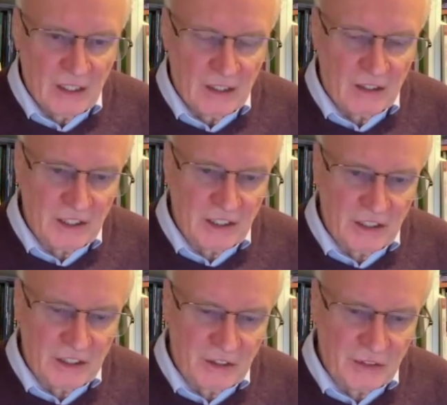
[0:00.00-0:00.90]
In
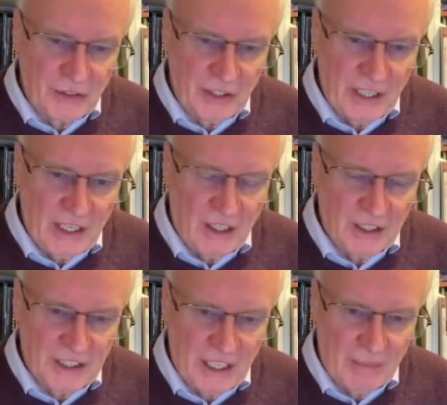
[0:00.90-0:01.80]
1993, I
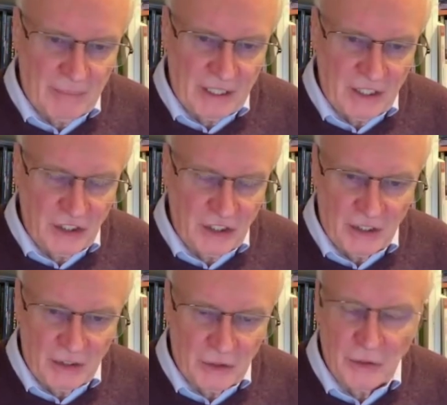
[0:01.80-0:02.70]
set up an
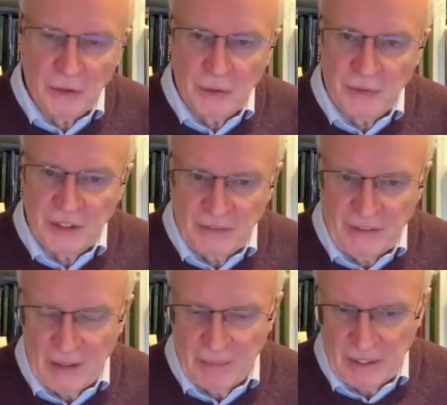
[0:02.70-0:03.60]
NGO called the
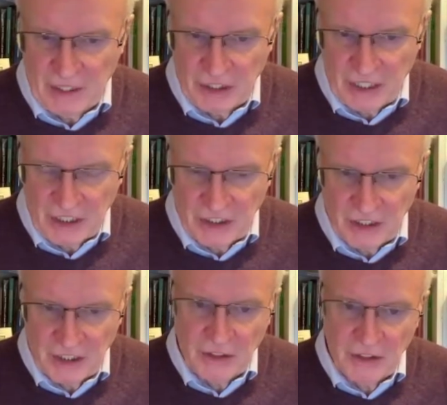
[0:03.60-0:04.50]
Development Education
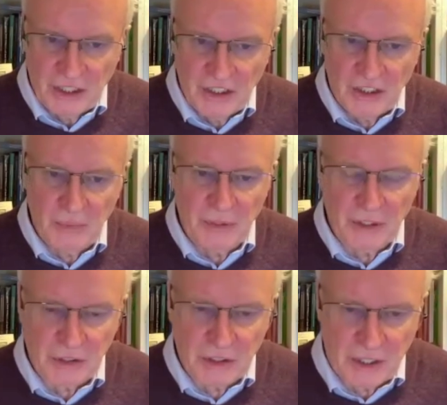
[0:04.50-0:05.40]
Association,
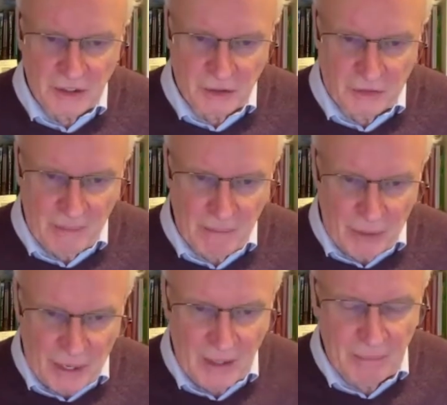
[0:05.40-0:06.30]
which was our sort of
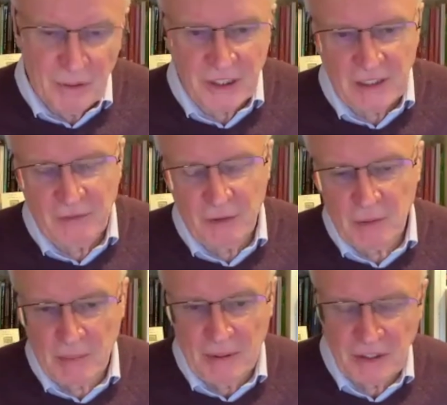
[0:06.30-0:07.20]
umbrella body for
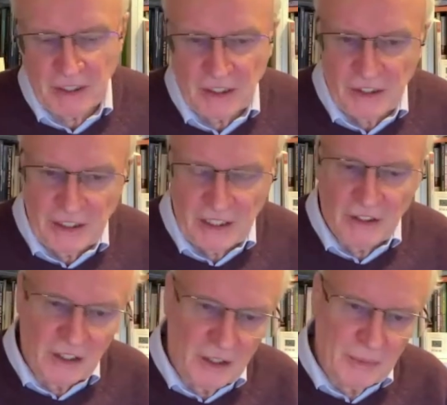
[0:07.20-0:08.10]
promoting learning
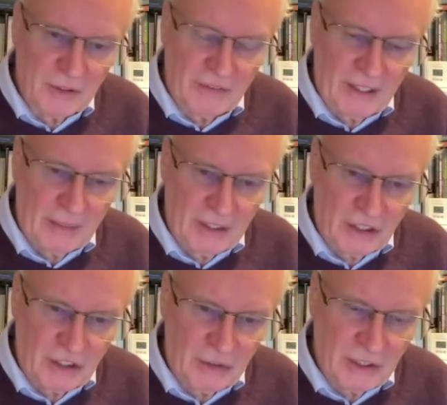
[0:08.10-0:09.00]
on global and development
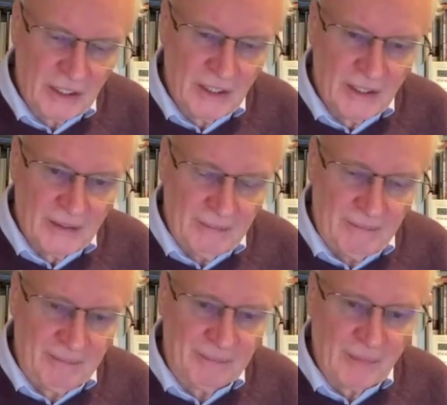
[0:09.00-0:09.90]
issues,
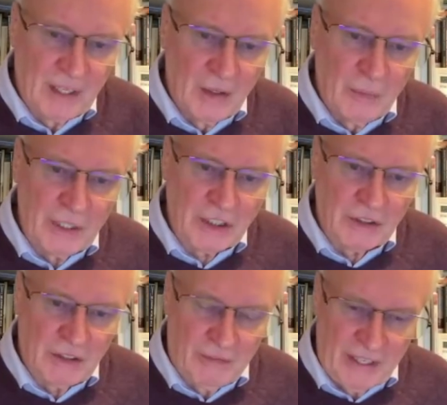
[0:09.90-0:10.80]

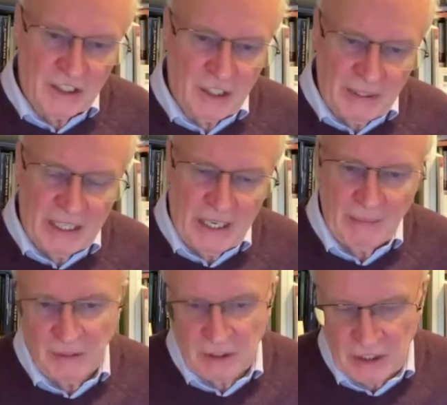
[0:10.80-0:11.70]
which eventually
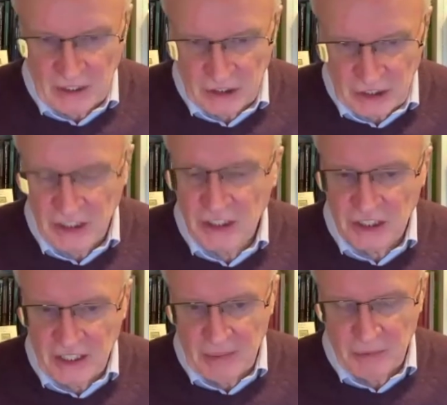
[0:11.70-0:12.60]
changed
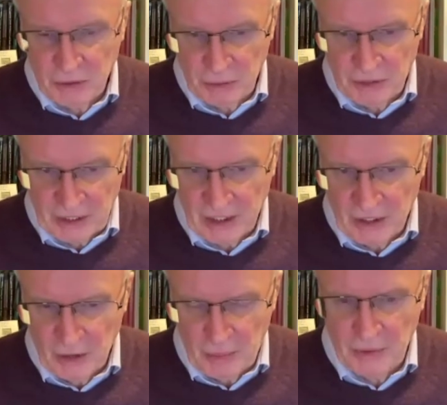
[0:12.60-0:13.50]
its name to Think
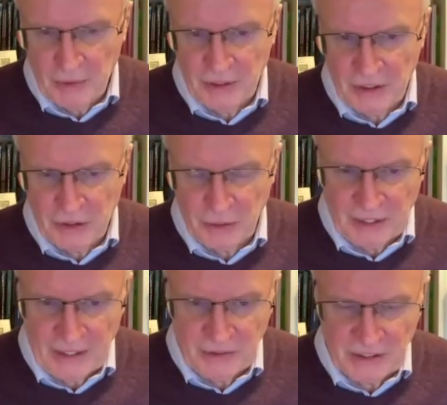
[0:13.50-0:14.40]
Global in
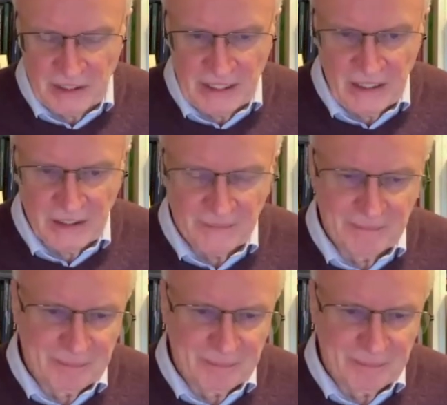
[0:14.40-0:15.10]
2008.